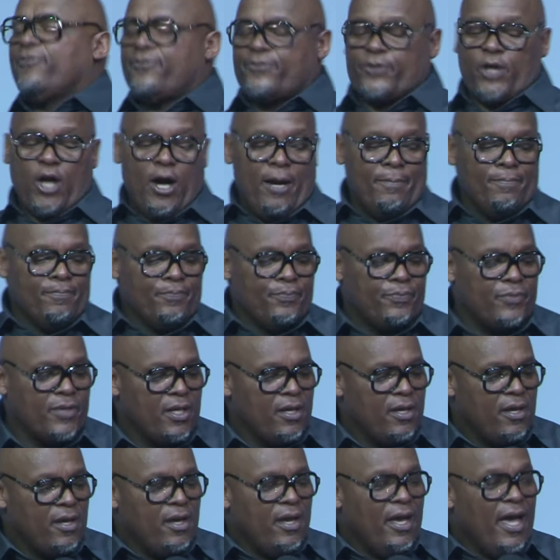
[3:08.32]
from
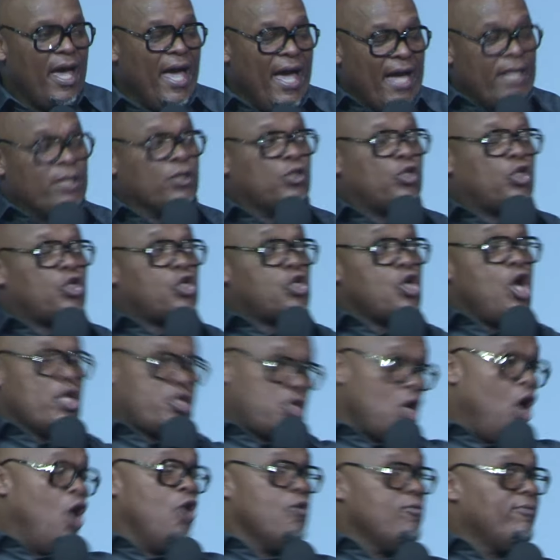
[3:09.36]
and
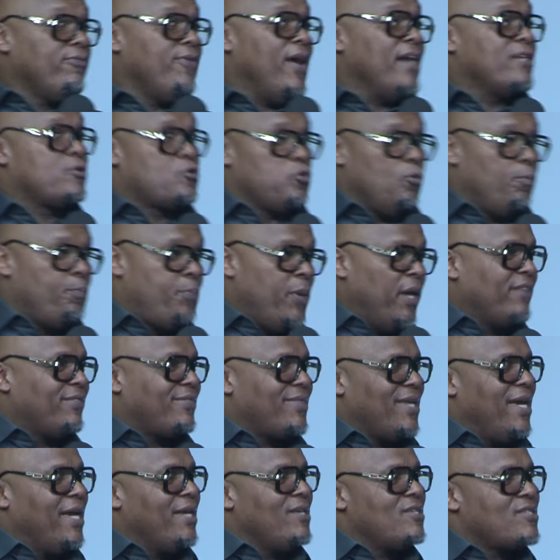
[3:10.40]
cross over to big
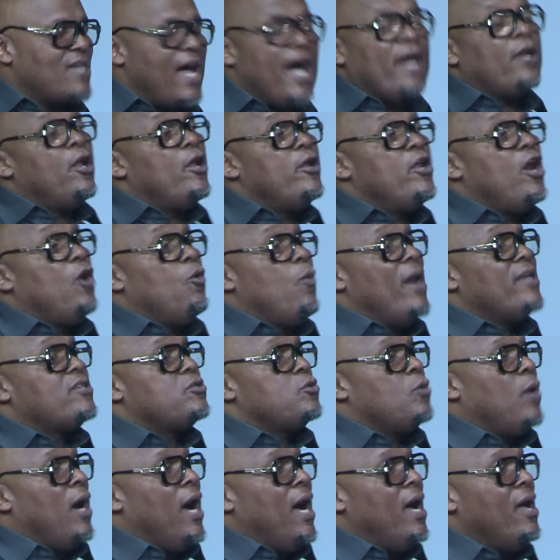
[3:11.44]
things. I don't know
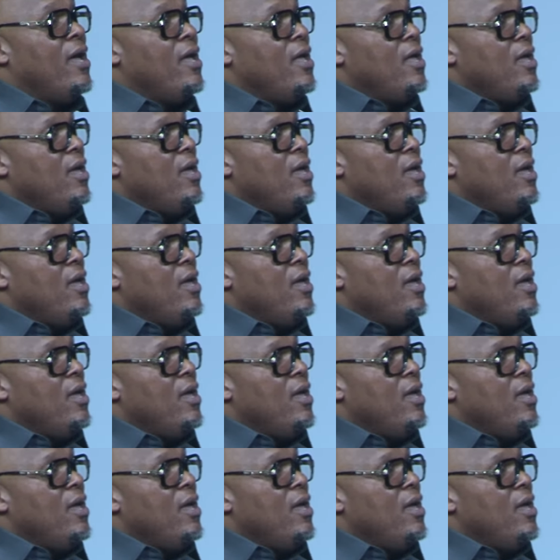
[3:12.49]
what you are